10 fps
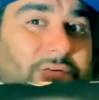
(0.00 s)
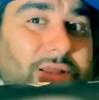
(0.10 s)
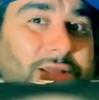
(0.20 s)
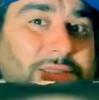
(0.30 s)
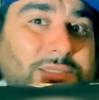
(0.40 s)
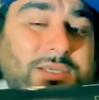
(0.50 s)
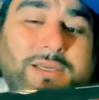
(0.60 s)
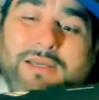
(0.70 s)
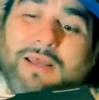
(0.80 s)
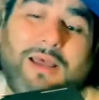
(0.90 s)
this,
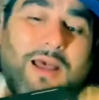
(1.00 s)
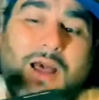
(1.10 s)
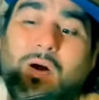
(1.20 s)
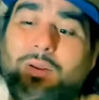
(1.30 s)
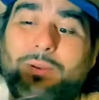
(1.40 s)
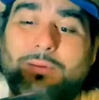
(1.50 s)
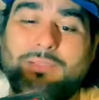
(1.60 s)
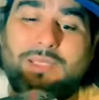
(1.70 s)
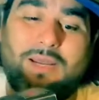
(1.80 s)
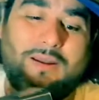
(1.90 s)
I would have been
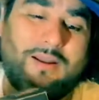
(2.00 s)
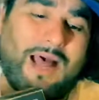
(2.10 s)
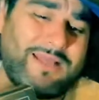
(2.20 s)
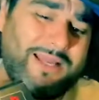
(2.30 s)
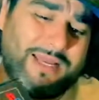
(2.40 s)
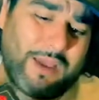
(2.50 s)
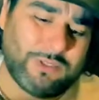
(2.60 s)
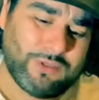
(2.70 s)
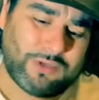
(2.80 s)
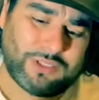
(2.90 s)
upset. I think it came
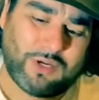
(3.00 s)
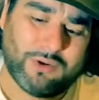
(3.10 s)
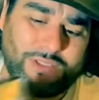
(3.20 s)
with 2 controllers